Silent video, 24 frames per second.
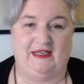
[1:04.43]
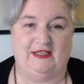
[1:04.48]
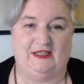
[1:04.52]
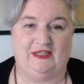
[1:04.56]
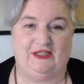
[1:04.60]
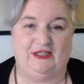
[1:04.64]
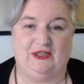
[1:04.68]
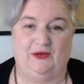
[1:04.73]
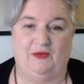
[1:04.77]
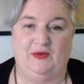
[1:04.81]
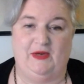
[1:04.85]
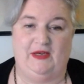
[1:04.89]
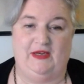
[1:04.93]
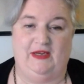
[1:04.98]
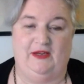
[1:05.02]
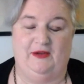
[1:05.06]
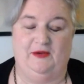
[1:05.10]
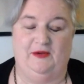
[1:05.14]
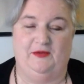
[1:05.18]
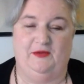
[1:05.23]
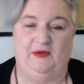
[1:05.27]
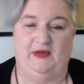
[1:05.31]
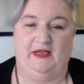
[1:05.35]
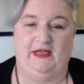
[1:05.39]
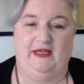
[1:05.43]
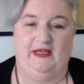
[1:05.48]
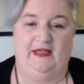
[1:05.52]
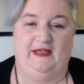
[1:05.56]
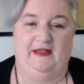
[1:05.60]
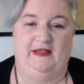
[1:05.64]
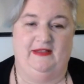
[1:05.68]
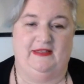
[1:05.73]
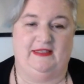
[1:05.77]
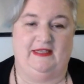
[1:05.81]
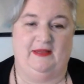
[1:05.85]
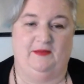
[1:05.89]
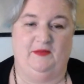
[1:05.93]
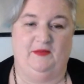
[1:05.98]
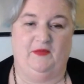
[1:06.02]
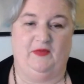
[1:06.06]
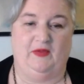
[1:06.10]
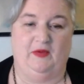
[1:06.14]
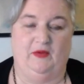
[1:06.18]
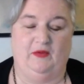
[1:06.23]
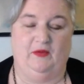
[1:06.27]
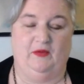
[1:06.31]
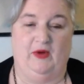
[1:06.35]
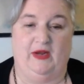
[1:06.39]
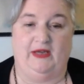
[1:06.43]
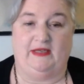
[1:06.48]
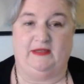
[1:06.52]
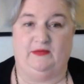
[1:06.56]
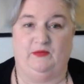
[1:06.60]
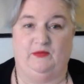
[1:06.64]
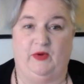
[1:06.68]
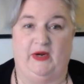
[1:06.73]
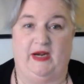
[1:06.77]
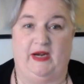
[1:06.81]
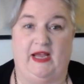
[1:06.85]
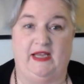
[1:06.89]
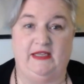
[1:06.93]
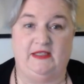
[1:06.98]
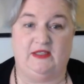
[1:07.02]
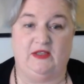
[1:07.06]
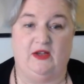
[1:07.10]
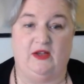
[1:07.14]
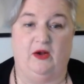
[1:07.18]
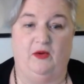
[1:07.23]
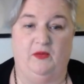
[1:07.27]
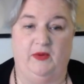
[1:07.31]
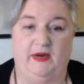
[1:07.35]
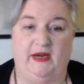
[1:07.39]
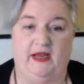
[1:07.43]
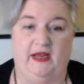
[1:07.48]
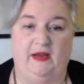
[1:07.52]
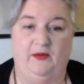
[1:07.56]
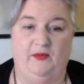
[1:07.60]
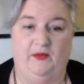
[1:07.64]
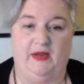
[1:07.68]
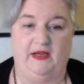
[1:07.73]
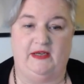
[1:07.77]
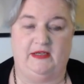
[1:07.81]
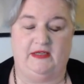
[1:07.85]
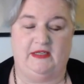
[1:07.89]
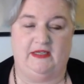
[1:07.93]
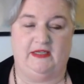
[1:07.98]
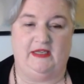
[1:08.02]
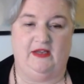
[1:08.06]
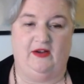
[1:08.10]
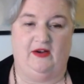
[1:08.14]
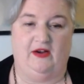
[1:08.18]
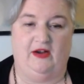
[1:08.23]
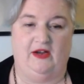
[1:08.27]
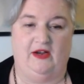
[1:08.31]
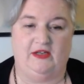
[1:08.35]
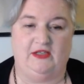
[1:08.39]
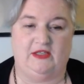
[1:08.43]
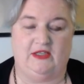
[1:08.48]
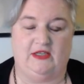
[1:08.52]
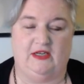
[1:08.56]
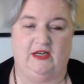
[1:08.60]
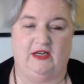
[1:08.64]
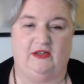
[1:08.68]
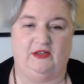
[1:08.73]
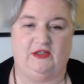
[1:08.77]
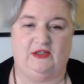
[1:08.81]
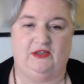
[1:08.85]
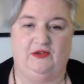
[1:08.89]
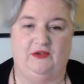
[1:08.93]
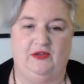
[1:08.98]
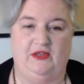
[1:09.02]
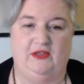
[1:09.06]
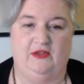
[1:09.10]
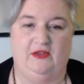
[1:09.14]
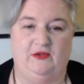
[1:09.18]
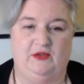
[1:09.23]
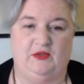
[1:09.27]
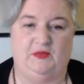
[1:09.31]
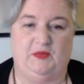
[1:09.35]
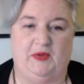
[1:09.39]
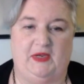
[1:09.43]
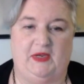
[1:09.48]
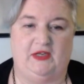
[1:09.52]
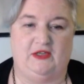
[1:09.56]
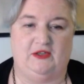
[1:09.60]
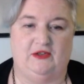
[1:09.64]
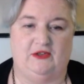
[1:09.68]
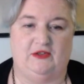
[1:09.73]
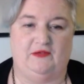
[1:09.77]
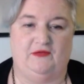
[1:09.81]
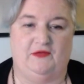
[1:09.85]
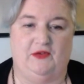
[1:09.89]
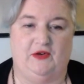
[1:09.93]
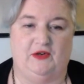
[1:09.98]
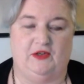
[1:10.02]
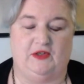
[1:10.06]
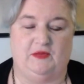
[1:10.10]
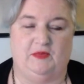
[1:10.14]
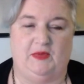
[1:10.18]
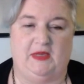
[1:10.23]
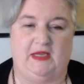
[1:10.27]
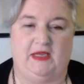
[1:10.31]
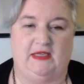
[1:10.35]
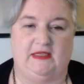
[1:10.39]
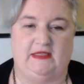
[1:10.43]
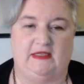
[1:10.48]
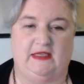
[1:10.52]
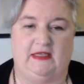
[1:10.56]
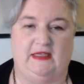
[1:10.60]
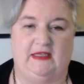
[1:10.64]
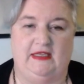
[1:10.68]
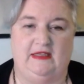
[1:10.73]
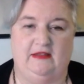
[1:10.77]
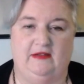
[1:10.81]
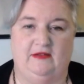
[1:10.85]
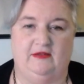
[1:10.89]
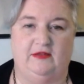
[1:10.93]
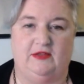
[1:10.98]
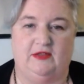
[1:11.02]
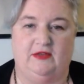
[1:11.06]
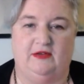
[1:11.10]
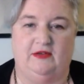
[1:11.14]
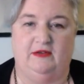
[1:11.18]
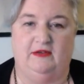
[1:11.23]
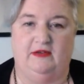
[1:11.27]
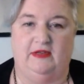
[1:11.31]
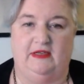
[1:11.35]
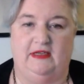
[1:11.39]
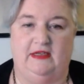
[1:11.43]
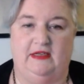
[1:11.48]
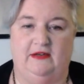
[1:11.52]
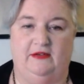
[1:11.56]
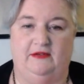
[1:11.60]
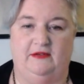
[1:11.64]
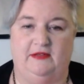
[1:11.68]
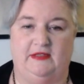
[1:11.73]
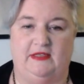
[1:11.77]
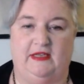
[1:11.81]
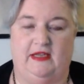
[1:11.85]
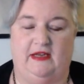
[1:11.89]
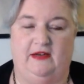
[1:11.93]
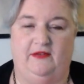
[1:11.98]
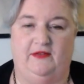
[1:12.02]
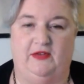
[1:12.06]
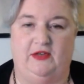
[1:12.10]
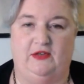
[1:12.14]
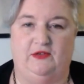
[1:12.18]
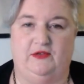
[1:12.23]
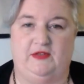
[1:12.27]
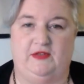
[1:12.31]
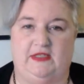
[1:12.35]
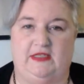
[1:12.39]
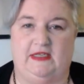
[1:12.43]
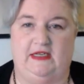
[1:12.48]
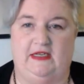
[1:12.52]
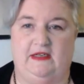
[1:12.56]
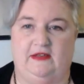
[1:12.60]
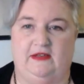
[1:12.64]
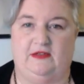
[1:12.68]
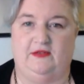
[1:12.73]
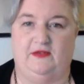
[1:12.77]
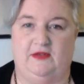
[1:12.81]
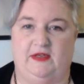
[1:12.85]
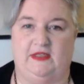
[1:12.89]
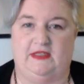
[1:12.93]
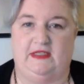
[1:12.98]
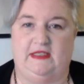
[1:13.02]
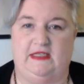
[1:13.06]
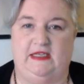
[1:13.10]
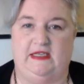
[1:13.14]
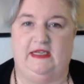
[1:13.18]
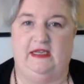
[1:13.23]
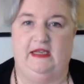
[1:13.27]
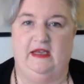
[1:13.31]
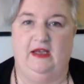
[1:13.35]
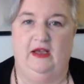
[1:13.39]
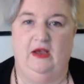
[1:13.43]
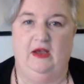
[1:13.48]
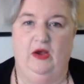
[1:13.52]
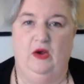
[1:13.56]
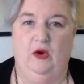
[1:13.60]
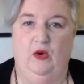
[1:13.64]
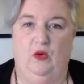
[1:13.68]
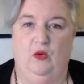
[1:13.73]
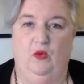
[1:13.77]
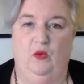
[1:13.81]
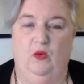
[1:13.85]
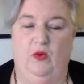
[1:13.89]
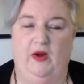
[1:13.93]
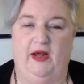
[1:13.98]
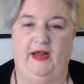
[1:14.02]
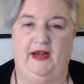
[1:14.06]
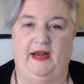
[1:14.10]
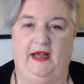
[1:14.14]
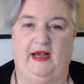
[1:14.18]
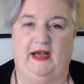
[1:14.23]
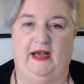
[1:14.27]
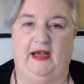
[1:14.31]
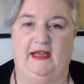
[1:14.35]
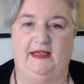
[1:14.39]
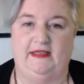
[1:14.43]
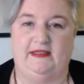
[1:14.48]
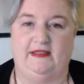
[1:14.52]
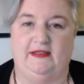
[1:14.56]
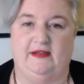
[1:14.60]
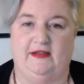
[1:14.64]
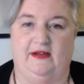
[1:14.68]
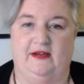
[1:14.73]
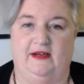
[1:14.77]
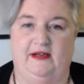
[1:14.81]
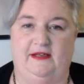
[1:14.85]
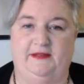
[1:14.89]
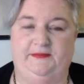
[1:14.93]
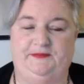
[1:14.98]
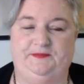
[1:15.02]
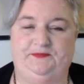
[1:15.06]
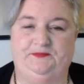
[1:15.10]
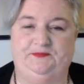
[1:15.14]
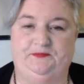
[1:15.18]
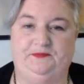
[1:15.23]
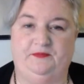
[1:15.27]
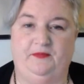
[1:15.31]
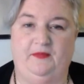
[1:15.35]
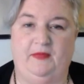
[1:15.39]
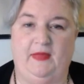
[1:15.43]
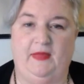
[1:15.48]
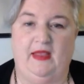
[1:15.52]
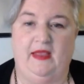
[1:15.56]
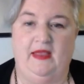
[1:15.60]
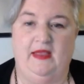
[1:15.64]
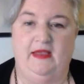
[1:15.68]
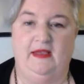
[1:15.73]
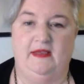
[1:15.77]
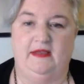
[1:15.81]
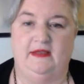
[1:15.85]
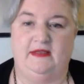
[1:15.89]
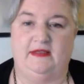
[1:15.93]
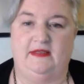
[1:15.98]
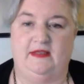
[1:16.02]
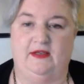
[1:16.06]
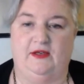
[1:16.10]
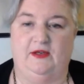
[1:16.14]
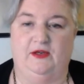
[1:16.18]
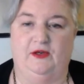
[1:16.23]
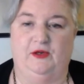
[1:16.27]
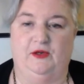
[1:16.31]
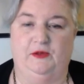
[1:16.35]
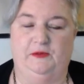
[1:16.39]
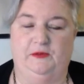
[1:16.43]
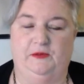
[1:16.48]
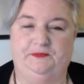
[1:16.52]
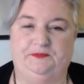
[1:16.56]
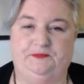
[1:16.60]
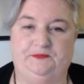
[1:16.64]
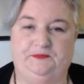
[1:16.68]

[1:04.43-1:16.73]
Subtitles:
showing you some of what I saw when I went to the auction. I'll show you those pictures first because I think those are, you know, it's kind of interesting to sort of see what I saw. So